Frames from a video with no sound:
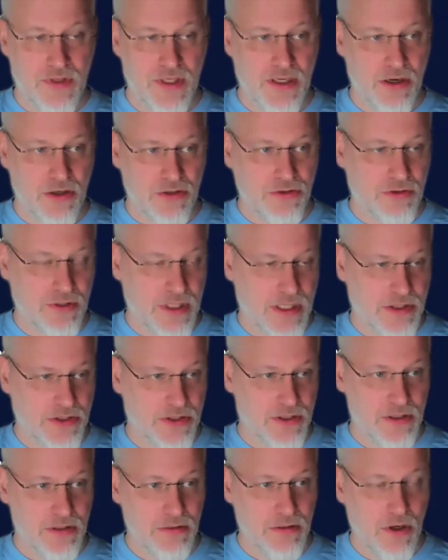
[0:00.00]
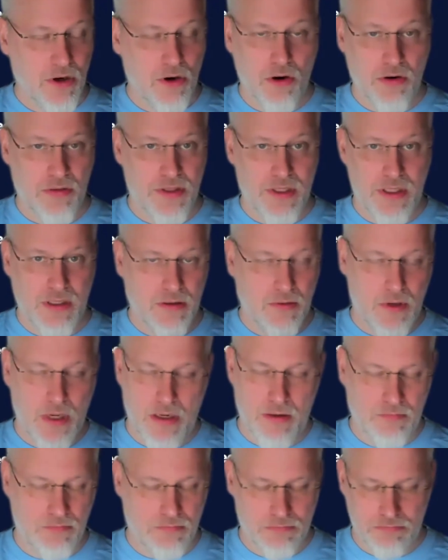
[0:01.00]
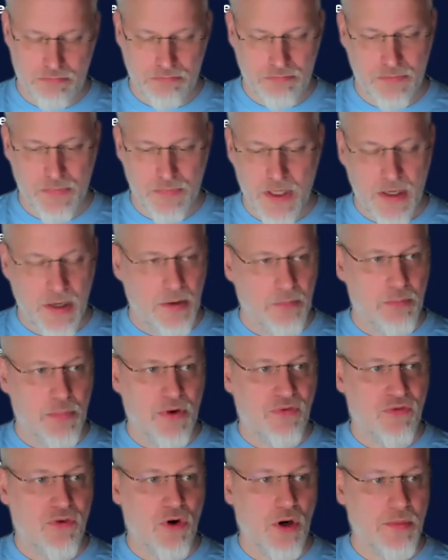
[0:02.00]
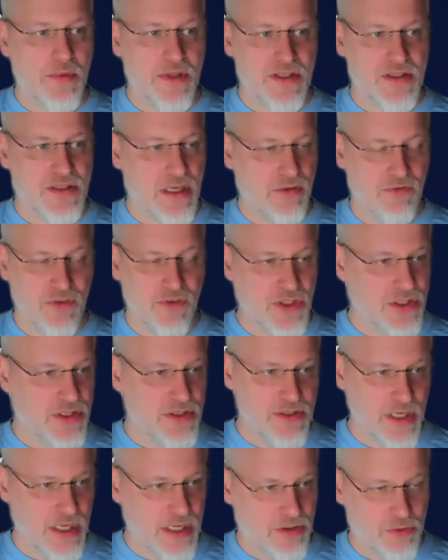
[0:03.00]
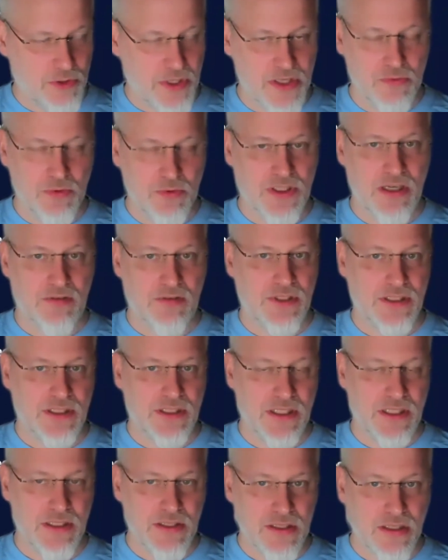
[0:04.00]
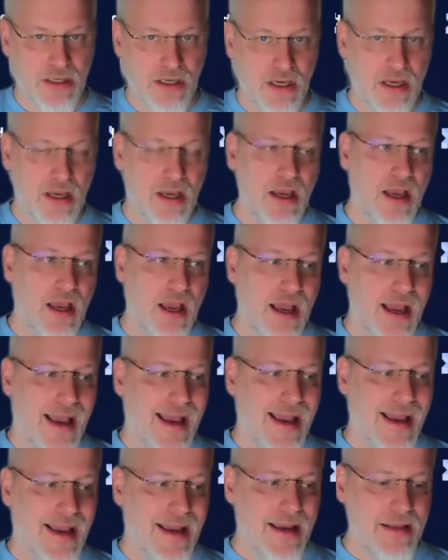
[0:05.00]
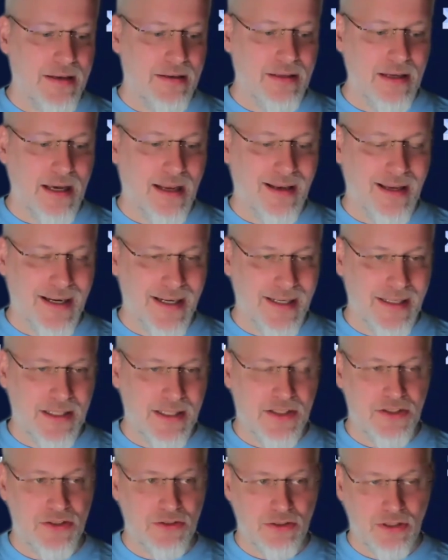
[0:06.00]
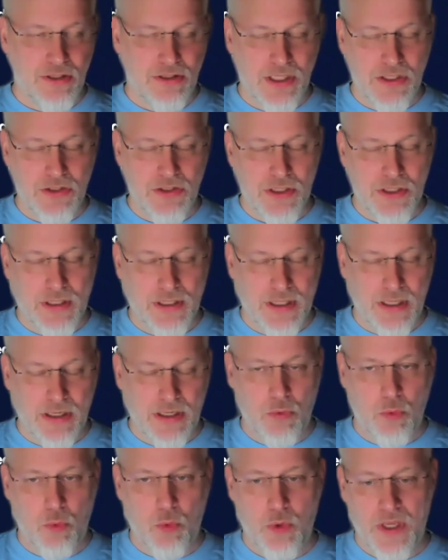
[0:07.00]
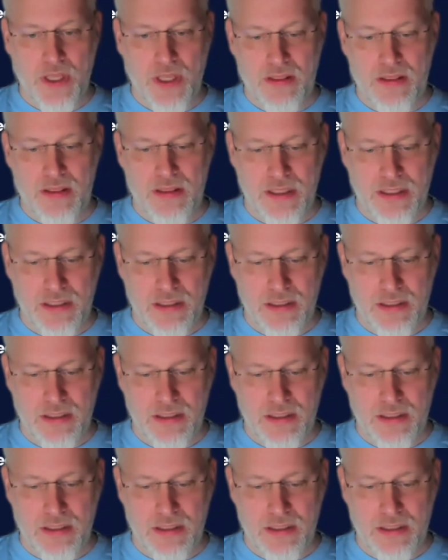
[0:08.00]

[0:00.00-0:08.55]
cost reduction, or the performance efficiency increase, whatever it is, and align it strategically with